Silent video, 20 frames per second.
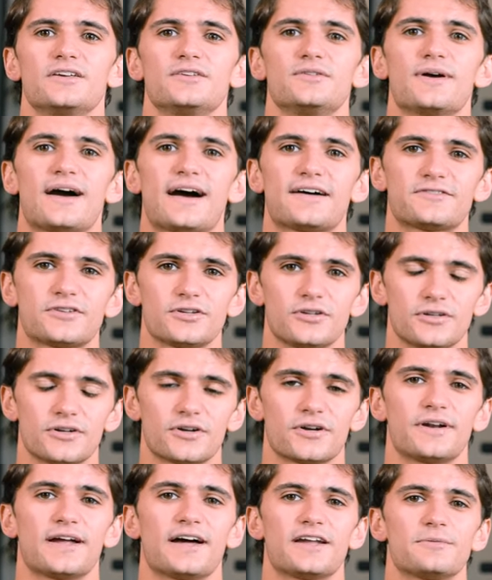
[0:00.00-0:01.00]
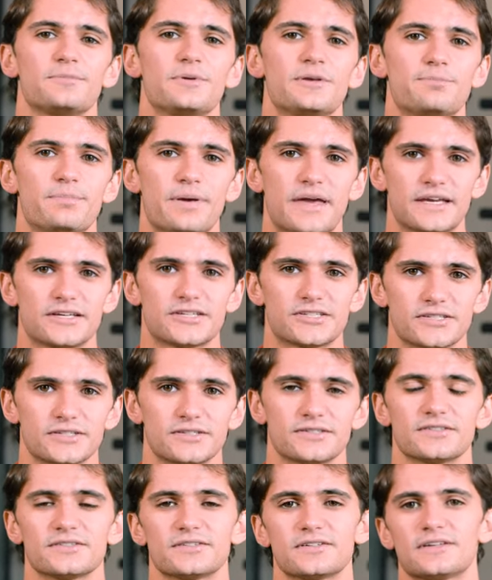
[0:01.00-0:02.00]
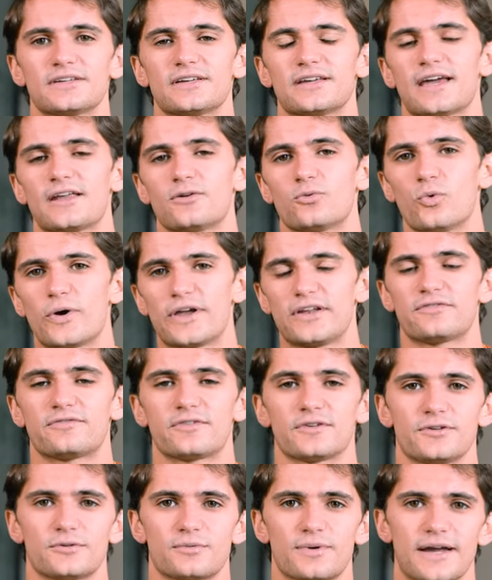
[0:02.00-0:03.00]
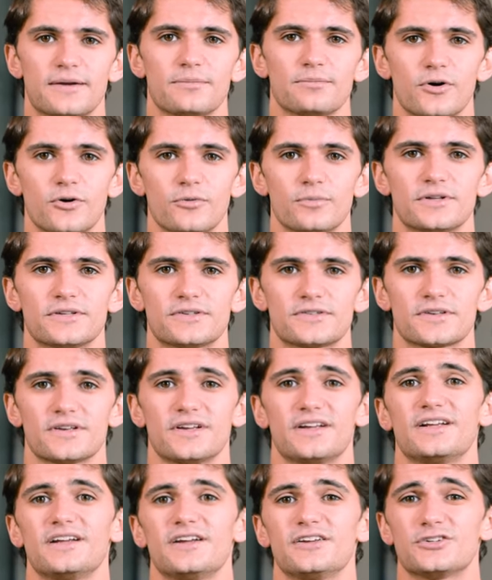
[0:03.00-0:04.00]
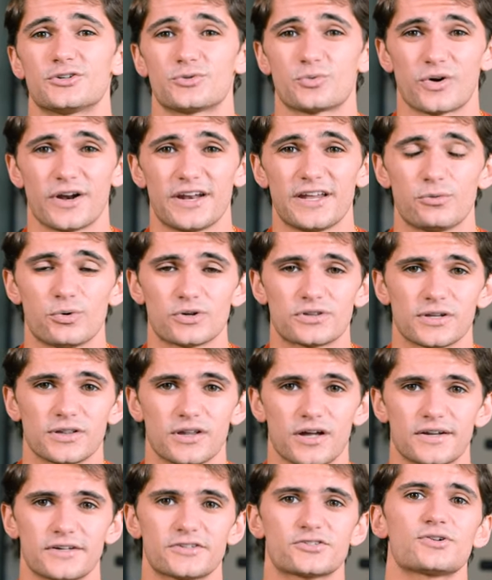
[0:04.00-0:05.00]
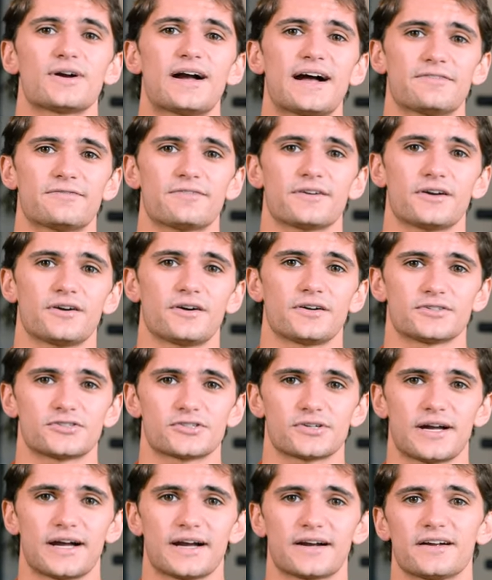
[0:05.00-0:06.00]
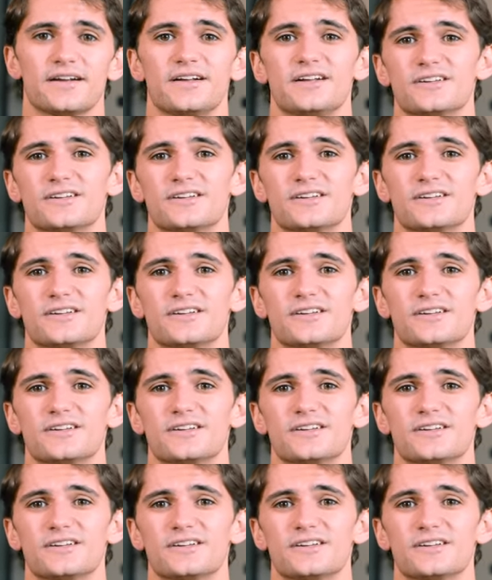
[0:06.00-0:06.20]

you have to learn how to be patient and wait for the right moments. You're running with a lot of traffic on track.